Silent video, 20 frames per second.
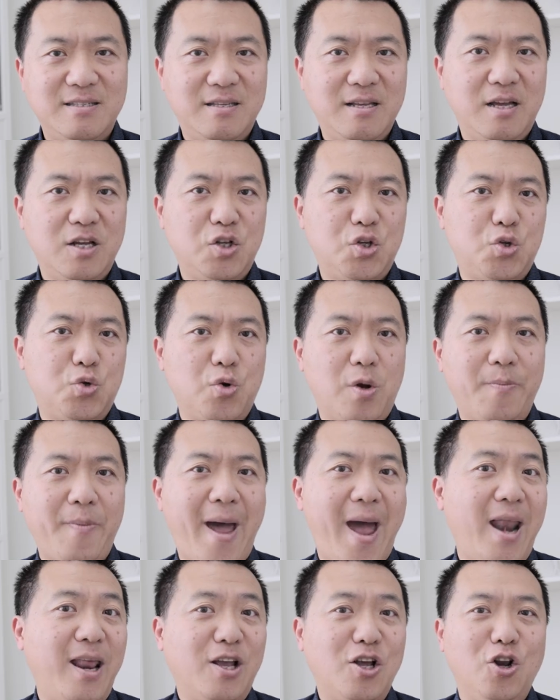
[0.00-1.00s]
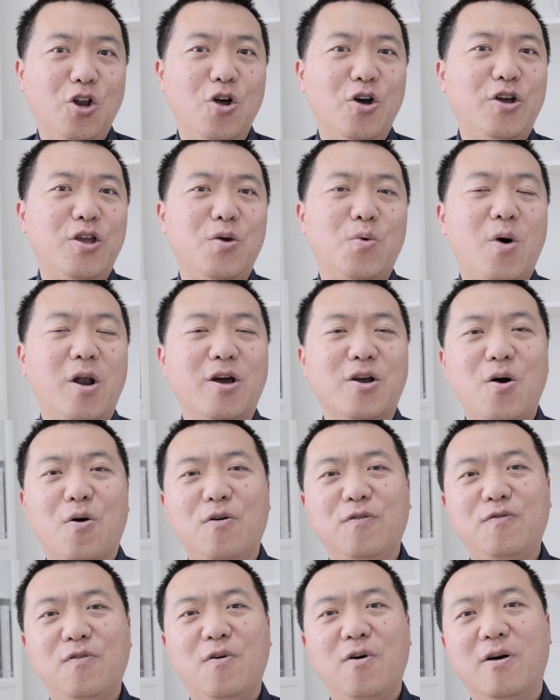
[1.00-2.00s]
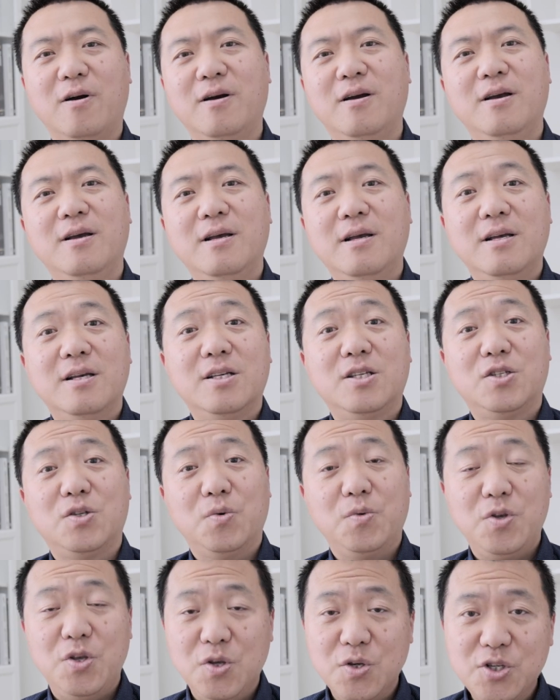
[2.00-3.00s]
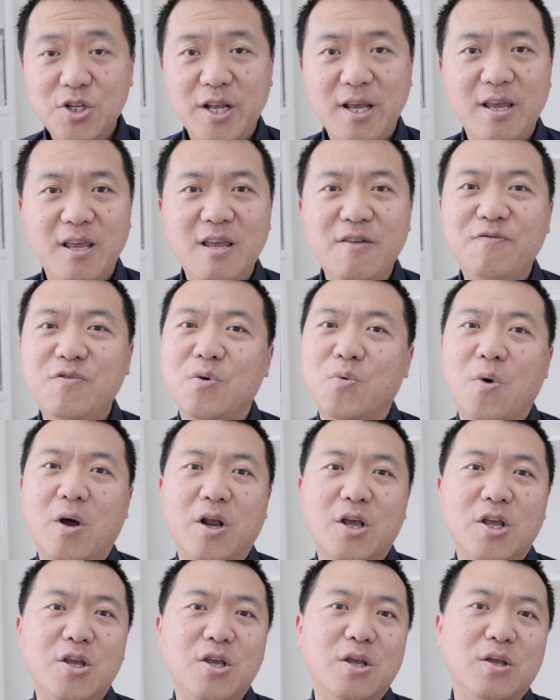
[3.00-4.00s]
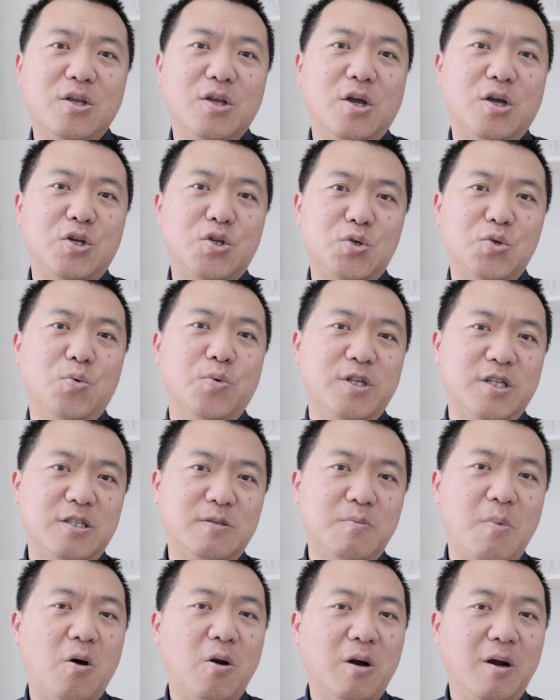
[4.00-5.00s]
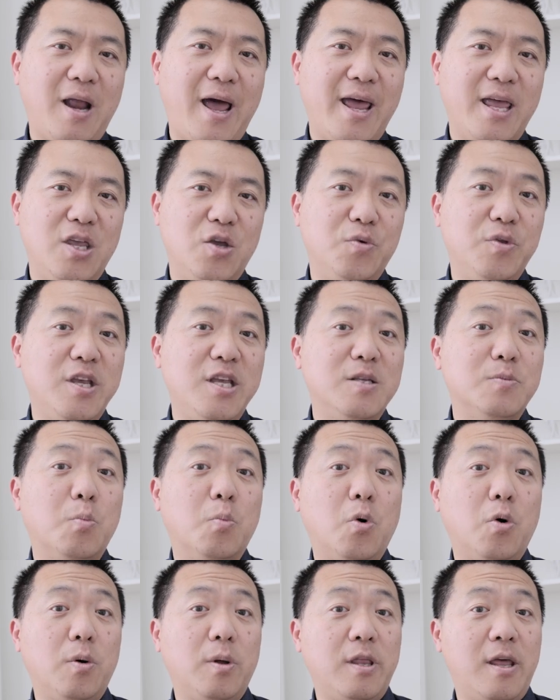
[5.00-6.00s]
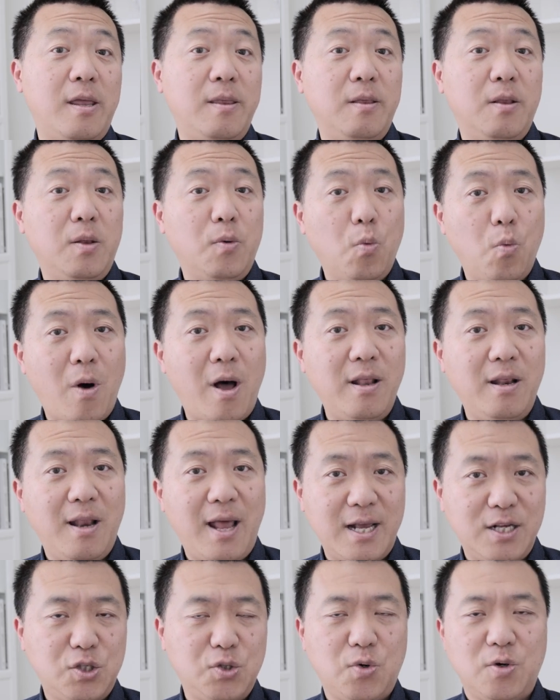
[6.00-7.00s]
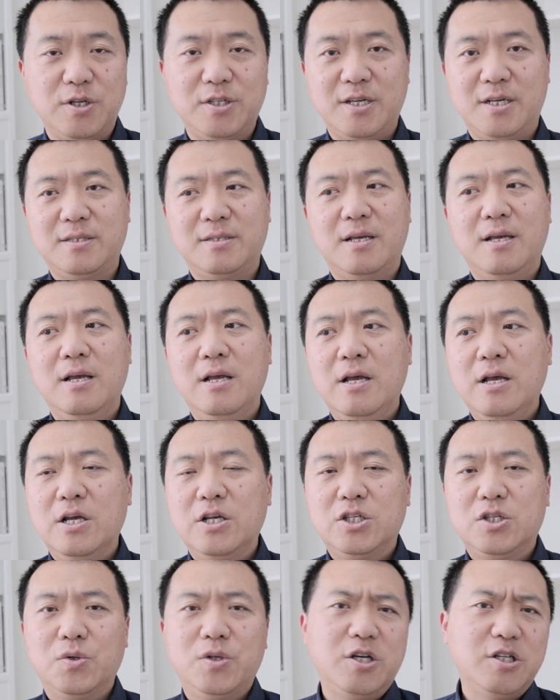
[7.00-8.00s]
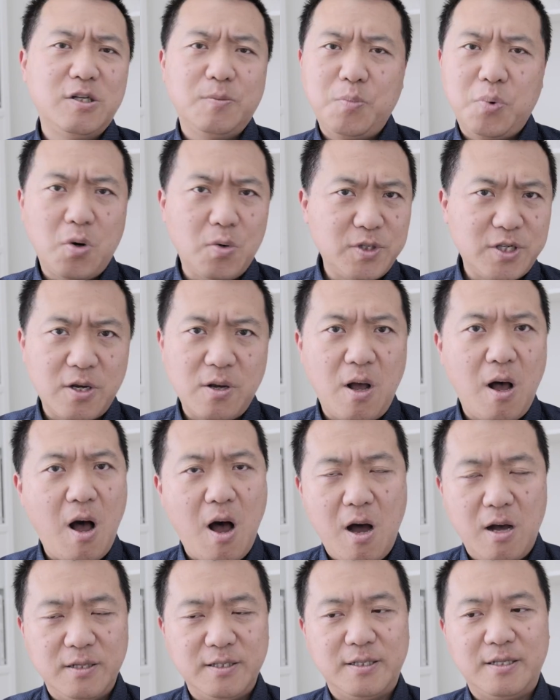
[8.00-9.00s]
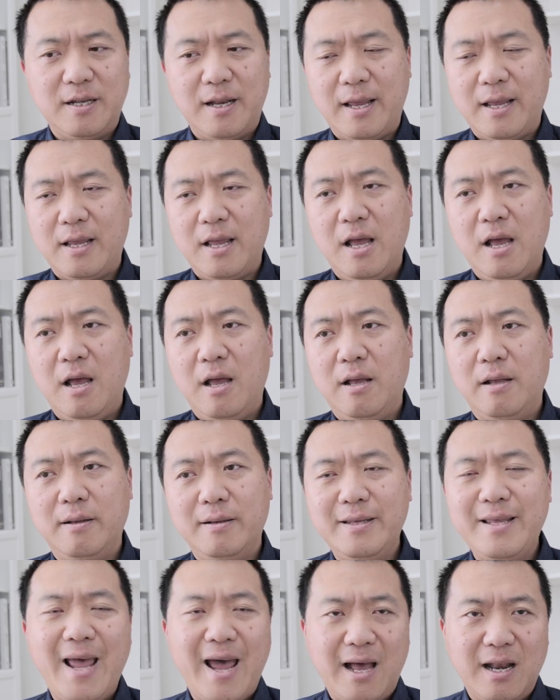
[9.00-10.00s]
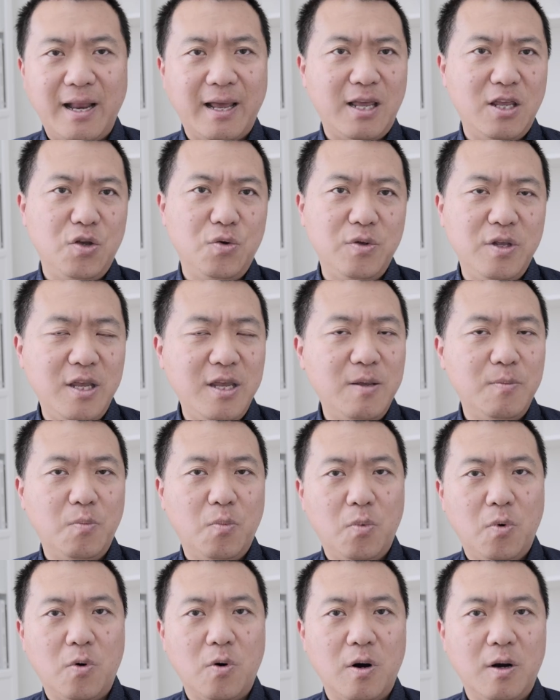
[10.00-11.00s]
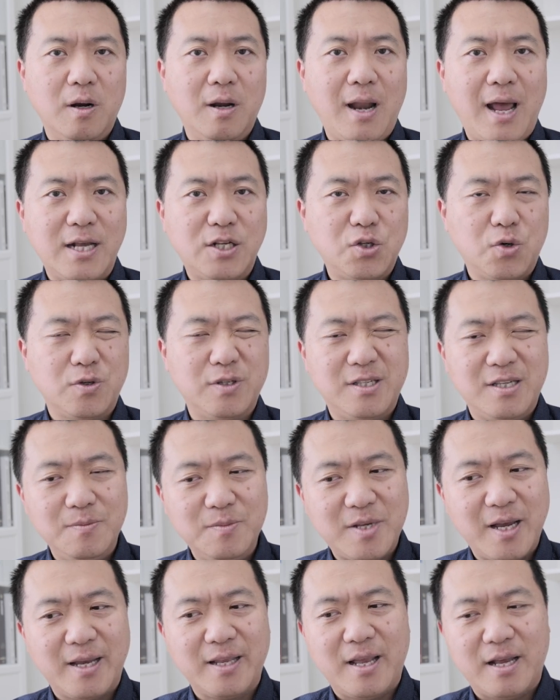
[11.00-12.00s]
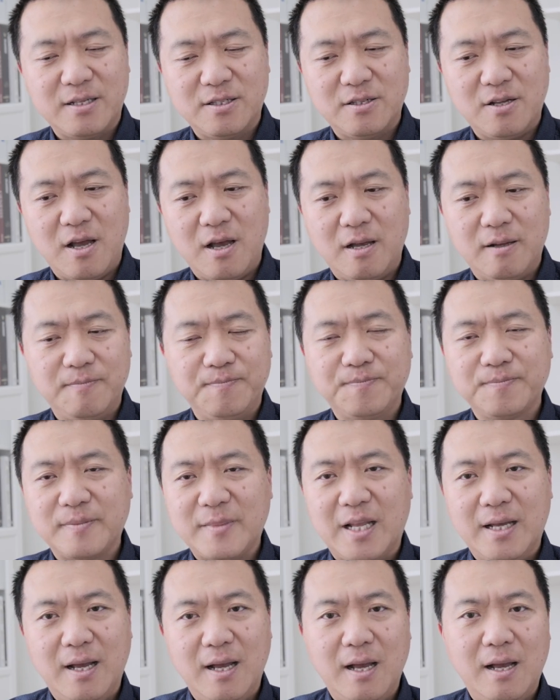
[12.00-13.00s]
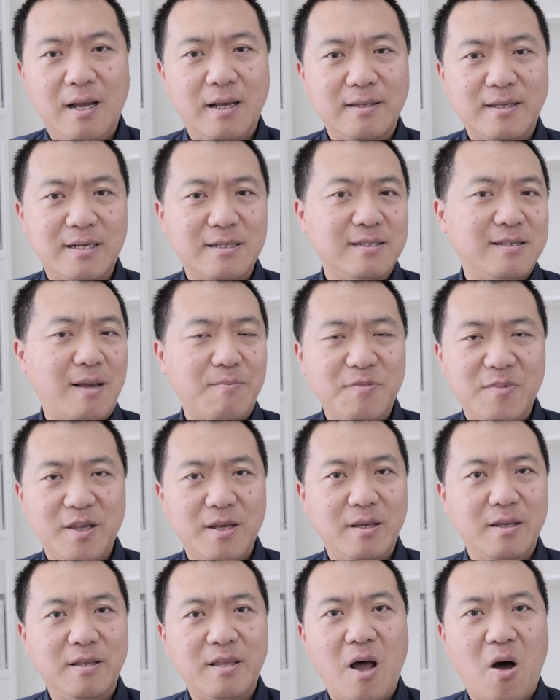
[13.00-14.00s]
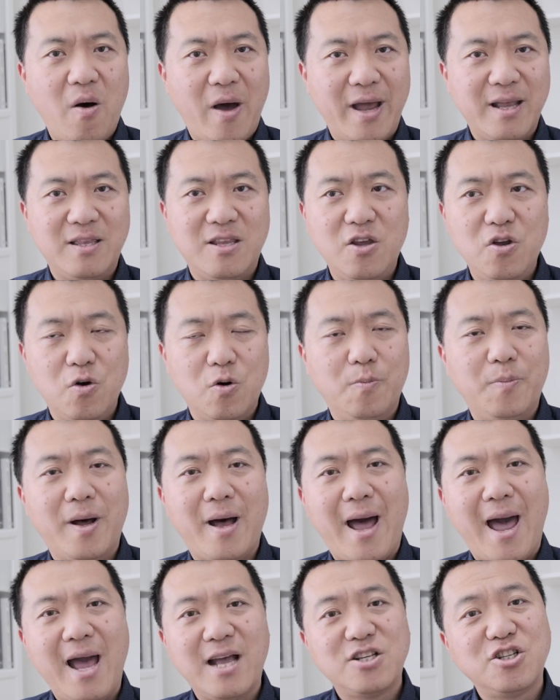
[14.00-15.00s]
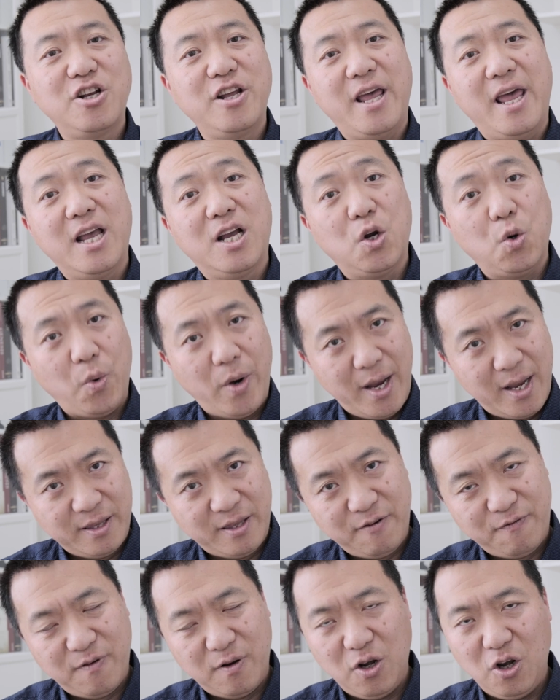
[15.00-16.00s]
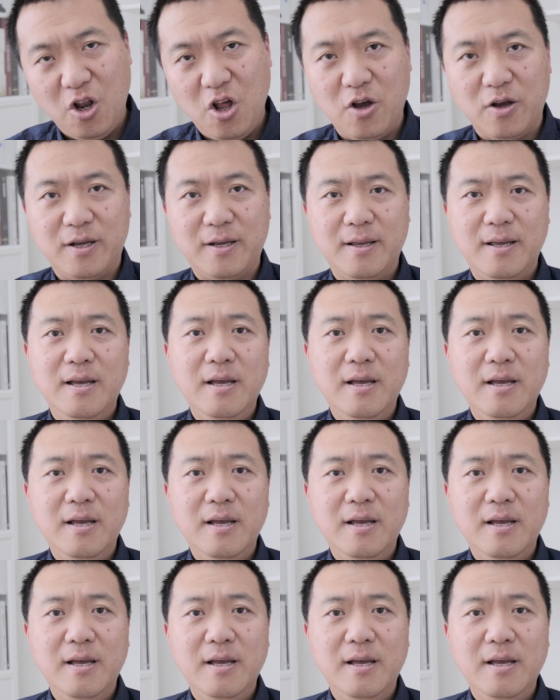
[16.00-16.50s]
the dramatic look you want to go for. So usually if you want to shoot with a smaller light, you need more than one light sources. So there's a pros and cons. Like like you need more light source. Seems like that's something not ideal, but actually it creates a different look